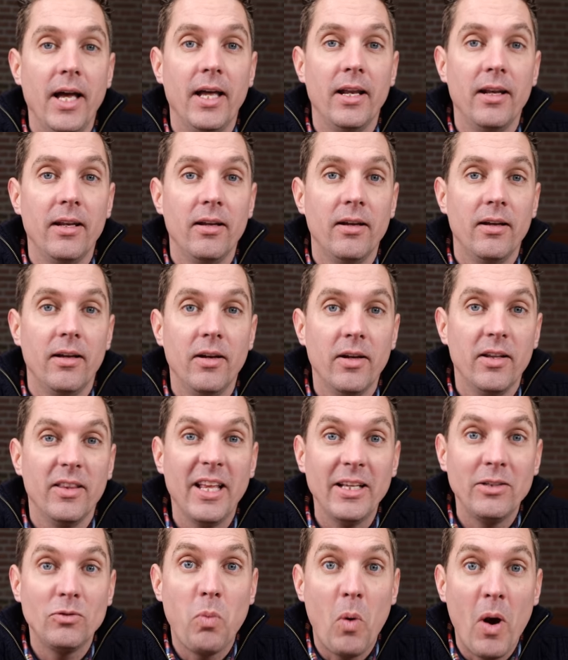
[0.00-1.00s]
and
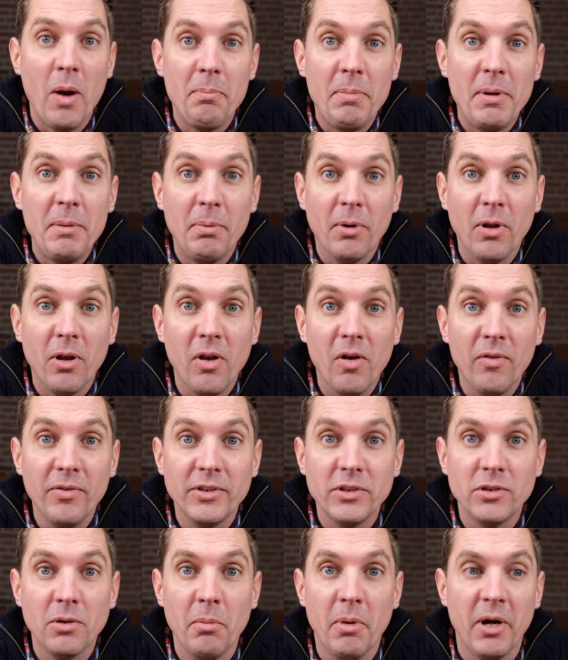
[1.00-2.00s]
that's why people love
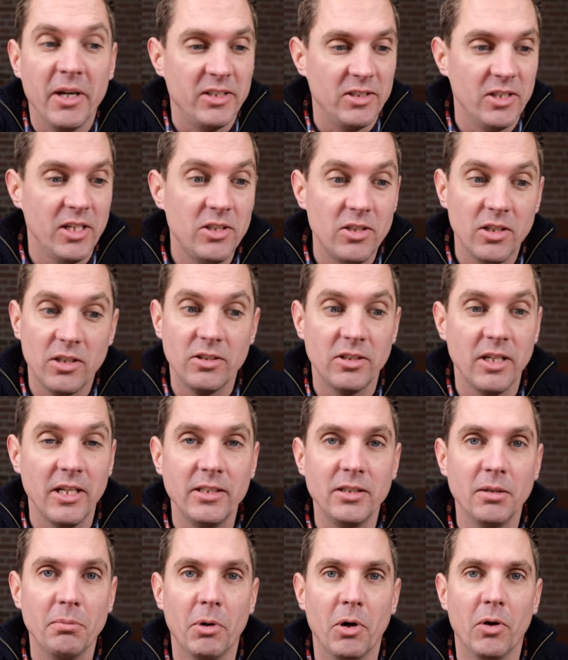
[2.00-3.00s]
it so much. It's
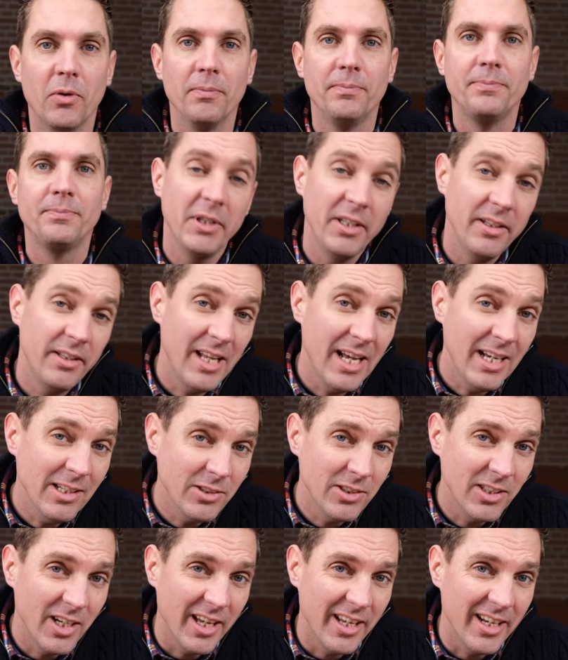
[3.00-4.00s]
accessible. But the
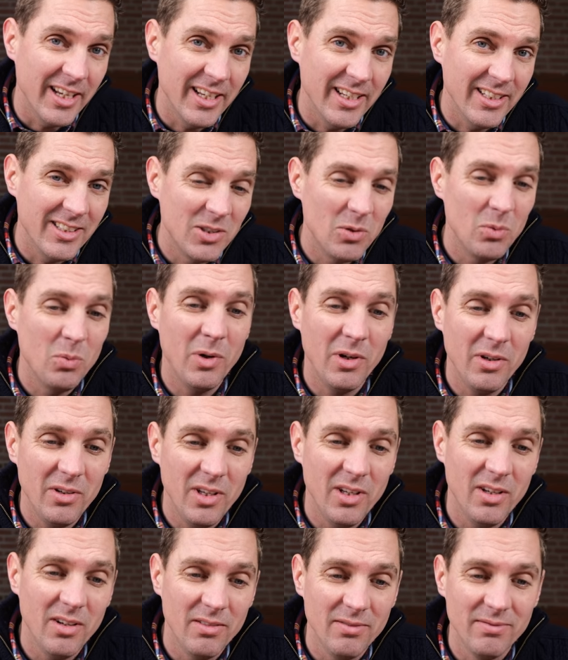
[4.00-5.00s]
downside is, well,
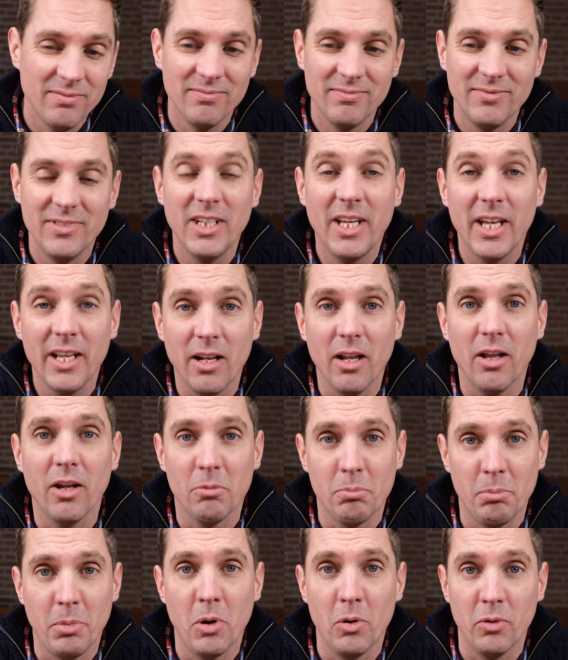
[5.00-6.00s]
you, you get a
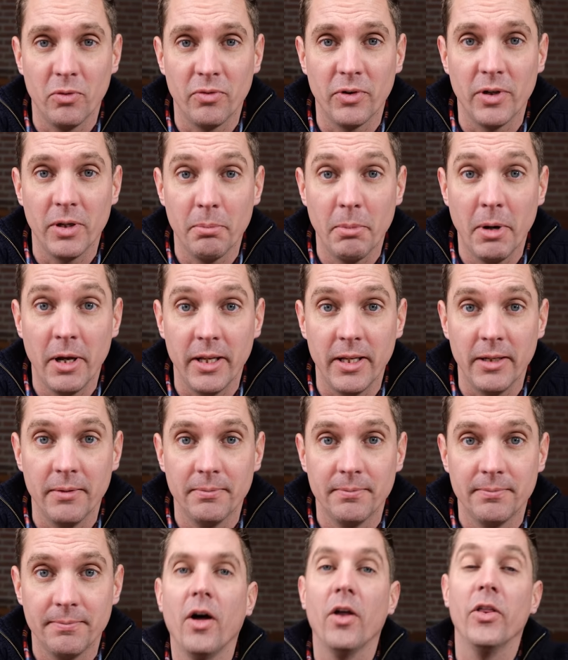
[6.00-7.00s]
lot of bone for your money.
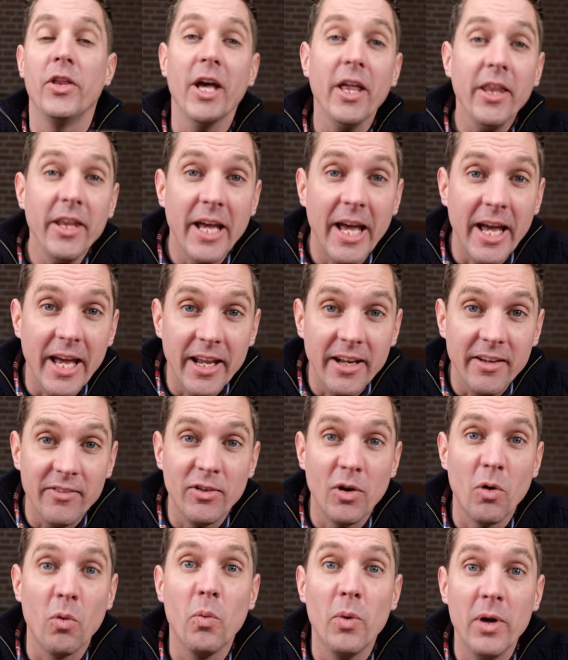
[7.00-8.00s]
On the other hand,
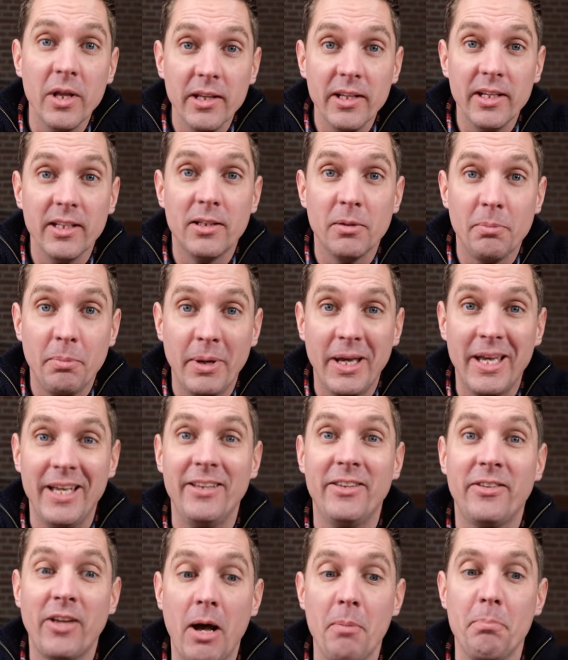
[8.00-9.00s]
if you're willing to
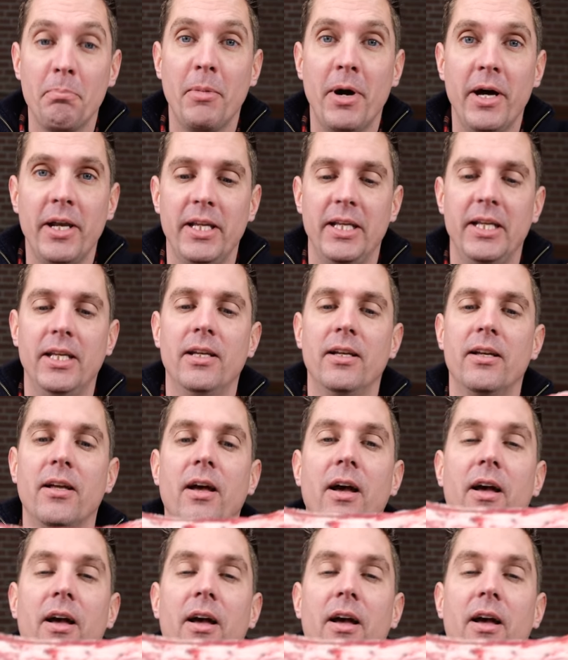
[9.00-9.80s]
pay top money,